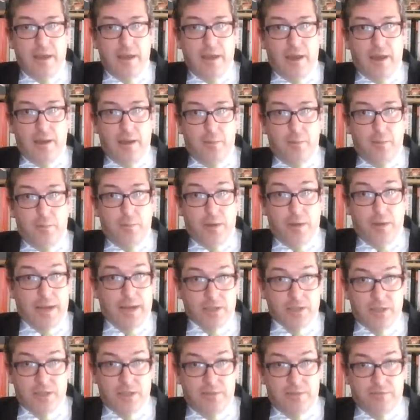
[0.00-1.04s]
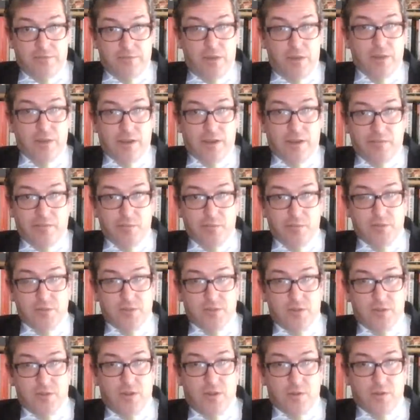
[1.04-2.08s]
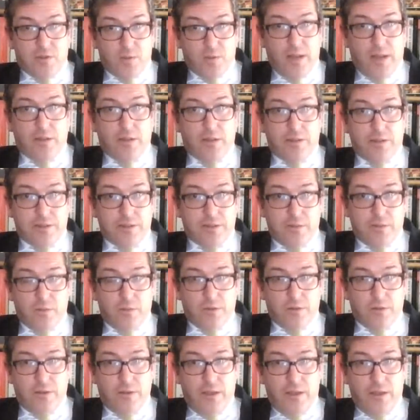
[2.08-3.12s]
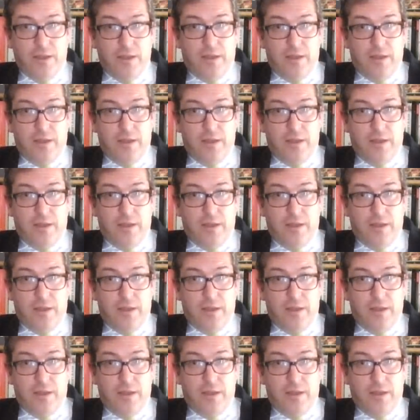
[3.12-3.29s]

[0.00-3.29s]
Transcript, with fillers: uh, but actually for other governments as well, that it will